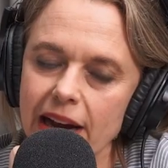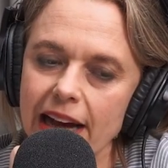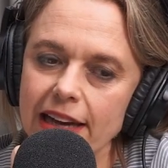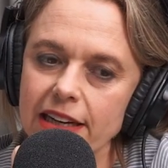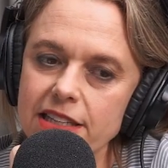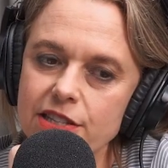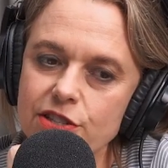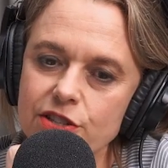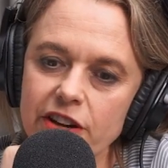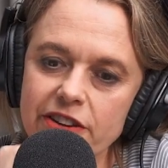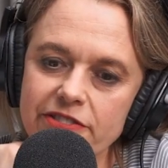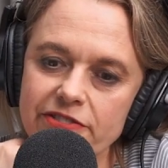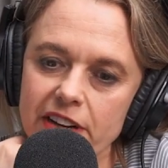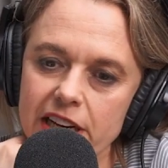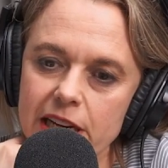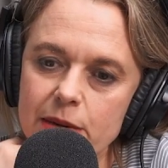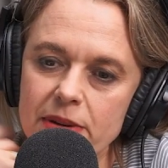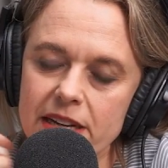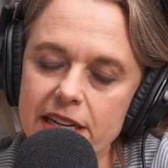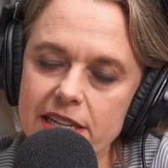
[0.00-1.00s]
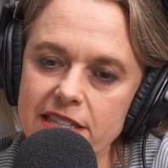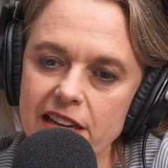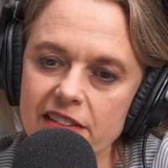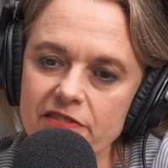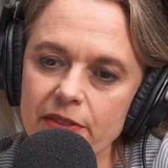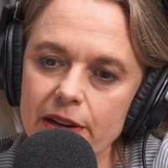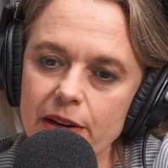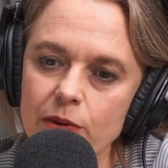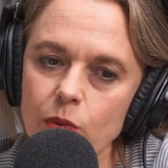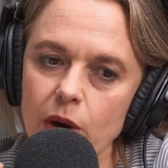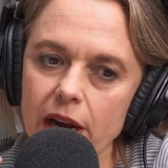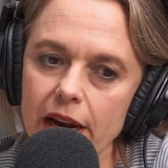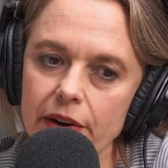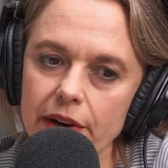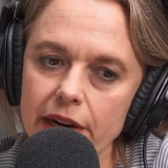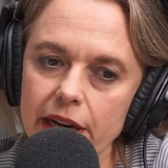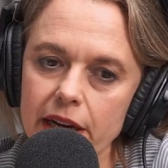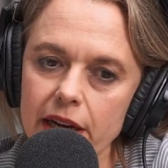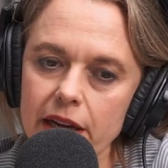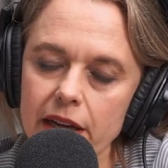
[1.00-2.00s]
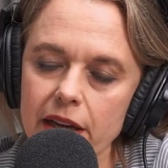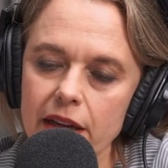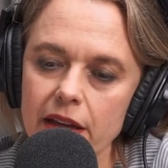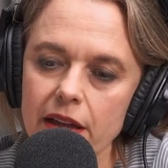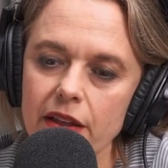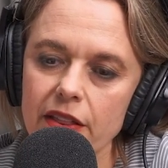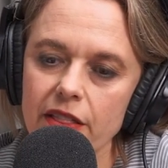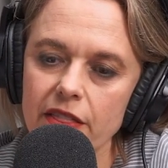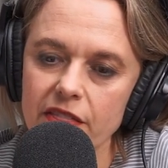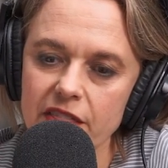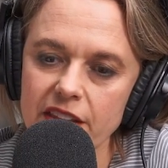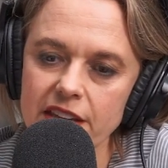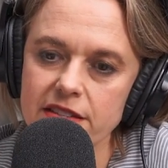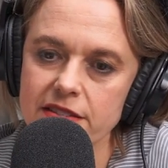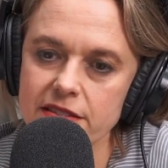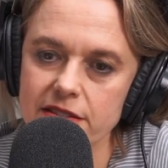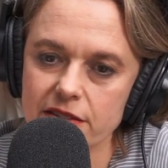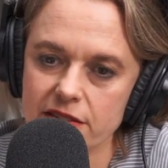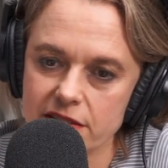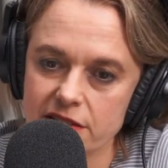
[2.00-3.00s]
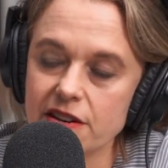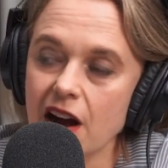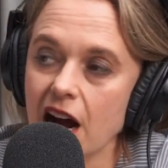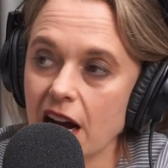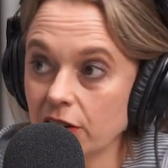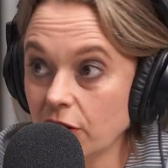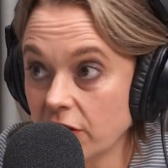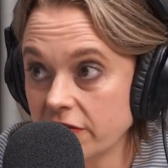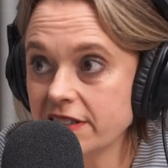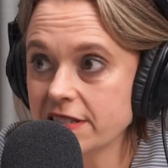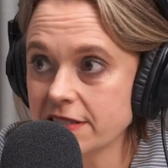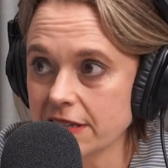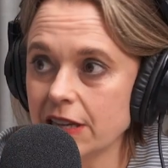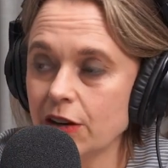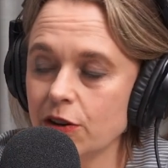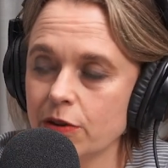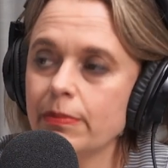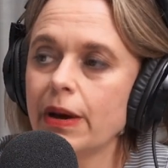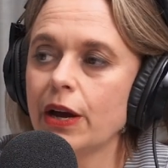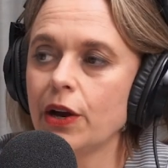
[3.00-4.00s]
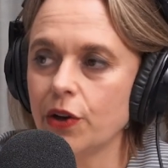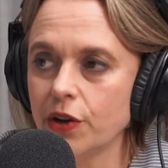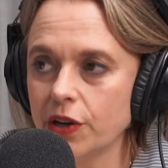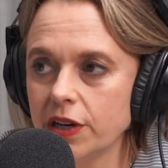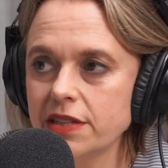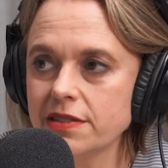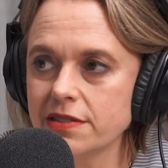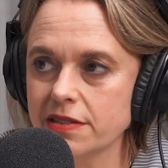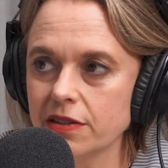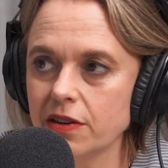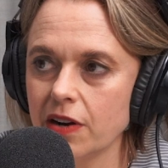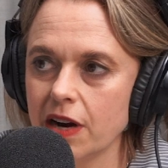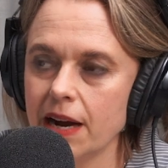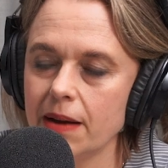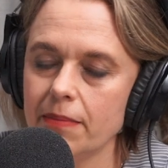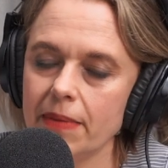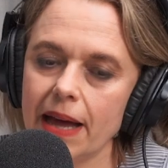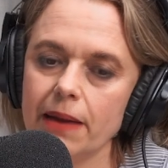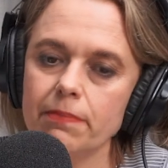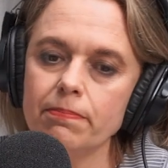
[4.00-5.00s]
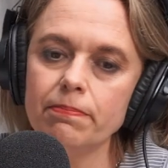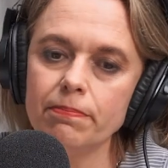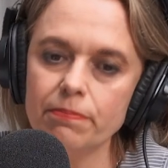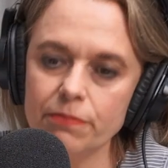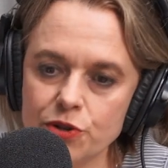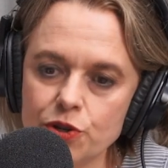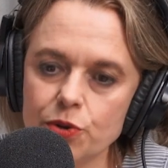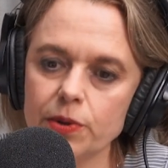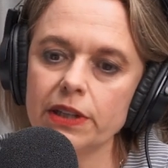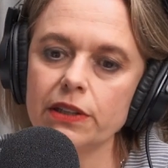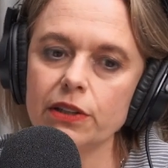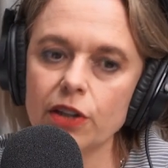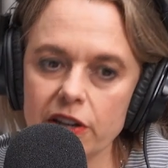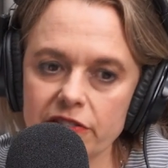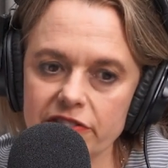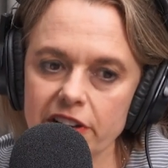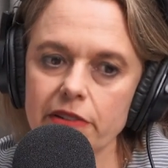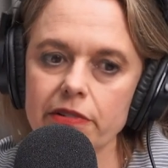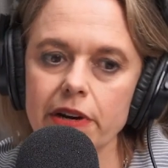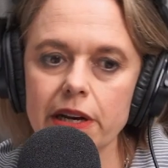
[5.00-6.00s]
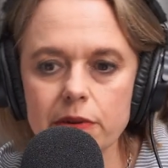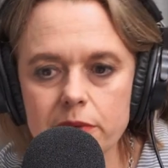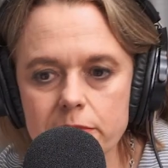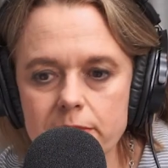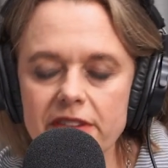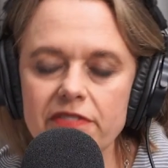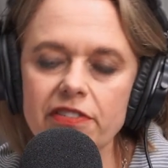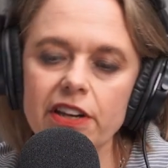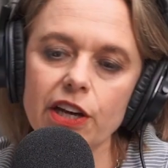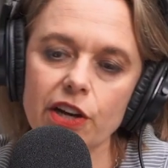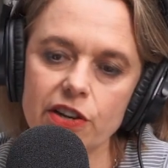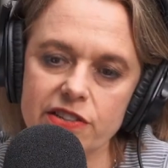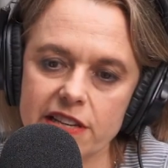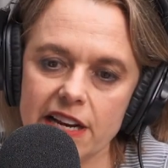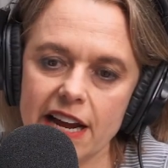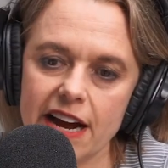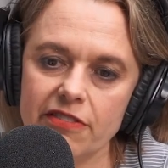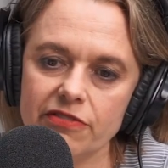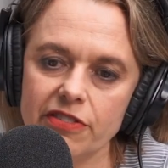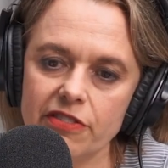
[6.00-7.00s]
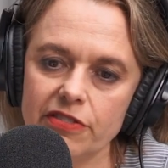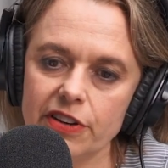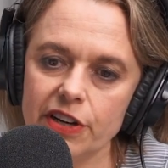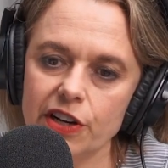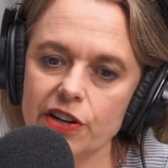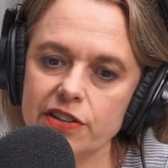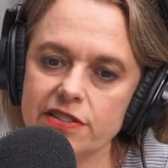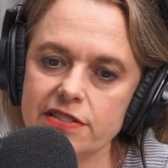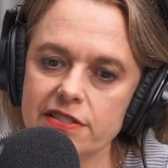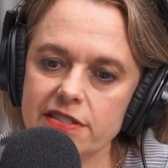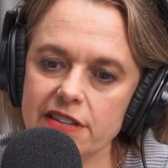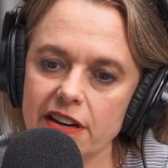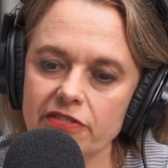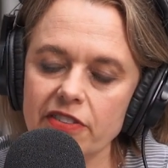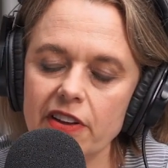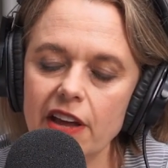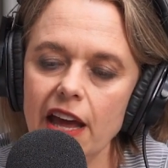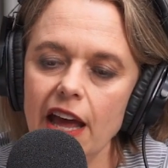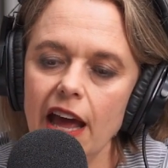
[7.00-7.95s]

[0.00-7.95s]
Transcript: And it's so funny because I've been wearing this style obviously on my own Instagram and doing a lot of get ready with me videos and outfit videos and stuff.